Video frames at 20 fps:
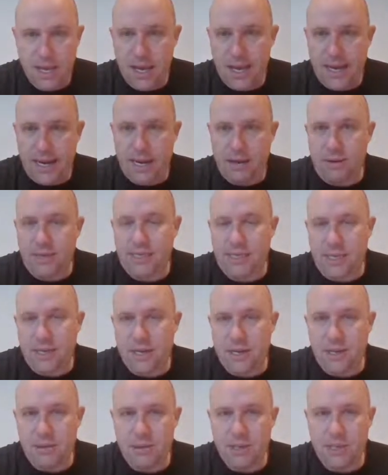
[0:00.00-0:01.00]
Now, as I
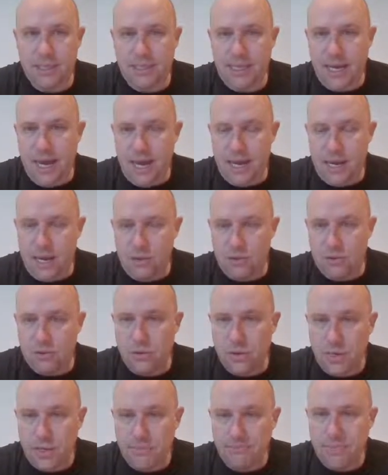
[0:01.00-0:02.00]
can do these in any
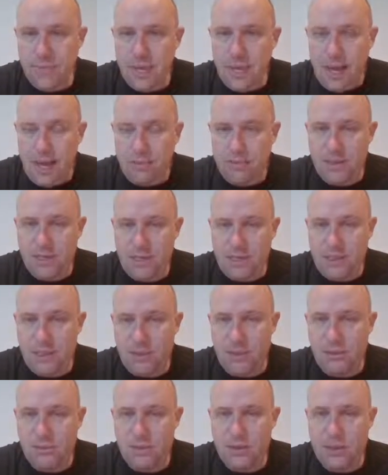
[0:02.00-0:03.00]
order, I'm going to
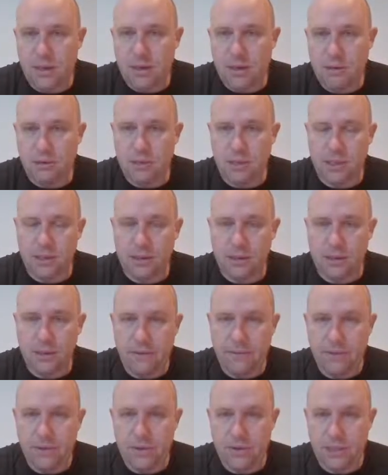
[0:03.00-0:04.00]
start with the horizontal
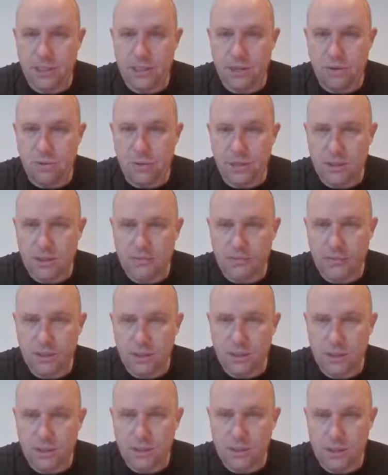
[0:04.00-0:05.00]
and the vertical ones
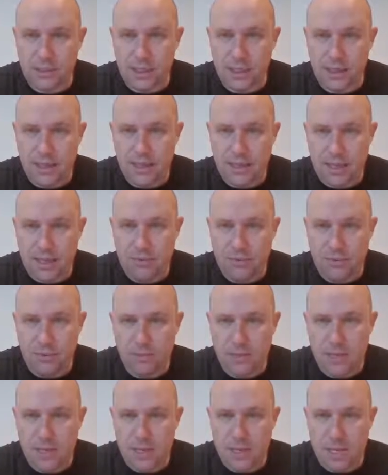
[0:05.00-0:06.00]
first, because I think they're
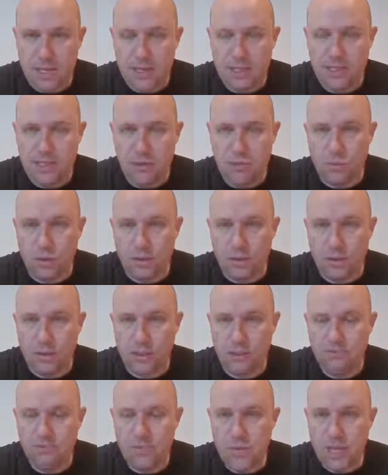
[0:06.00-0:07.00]
probably the easier
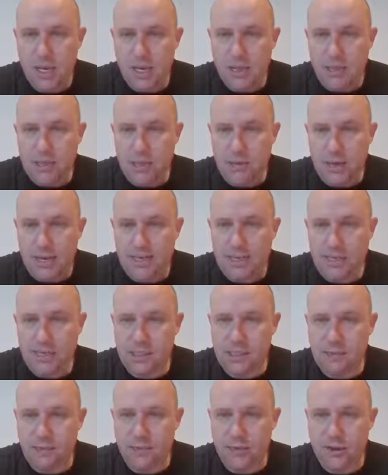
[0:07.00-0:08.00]
ones. So as
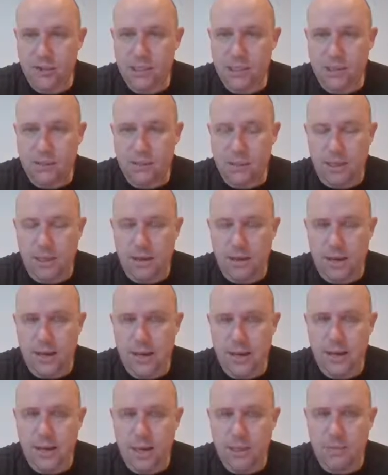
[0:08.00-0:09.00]
this is a vertical
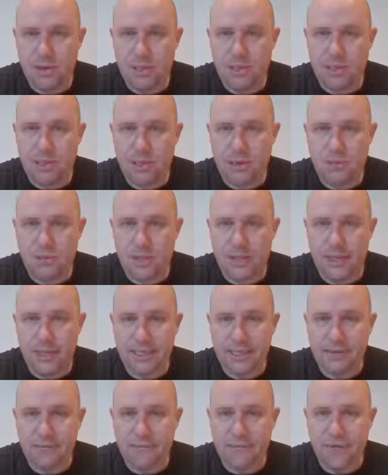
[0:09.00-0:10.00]
line, I'm going to start with the
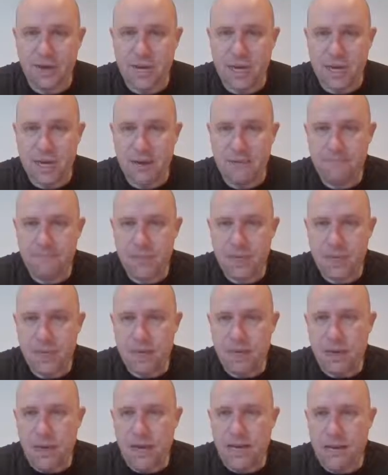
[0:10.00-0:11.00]
letter V,
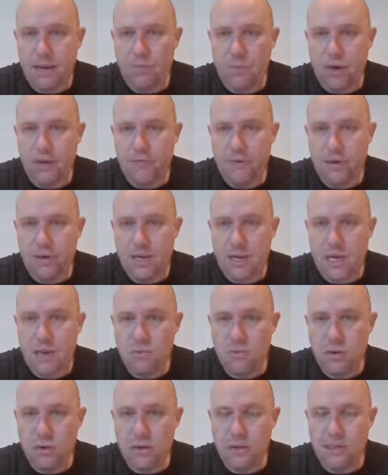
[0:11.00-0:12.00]
and then one of our
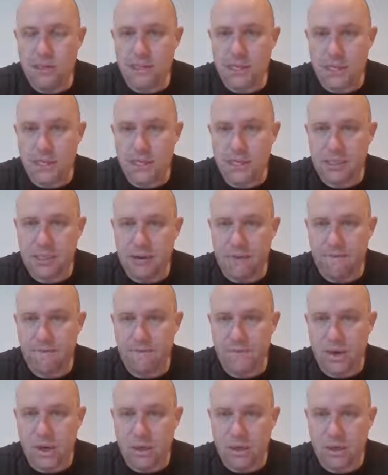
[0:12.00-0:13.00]
keywords is
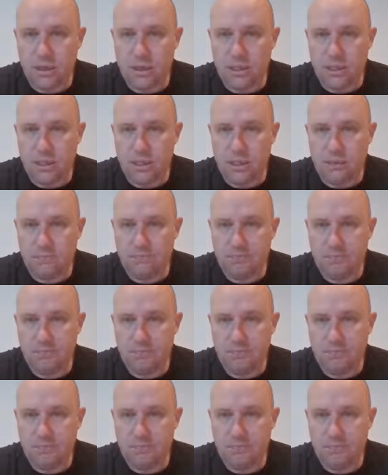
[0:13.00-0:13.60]
VUX.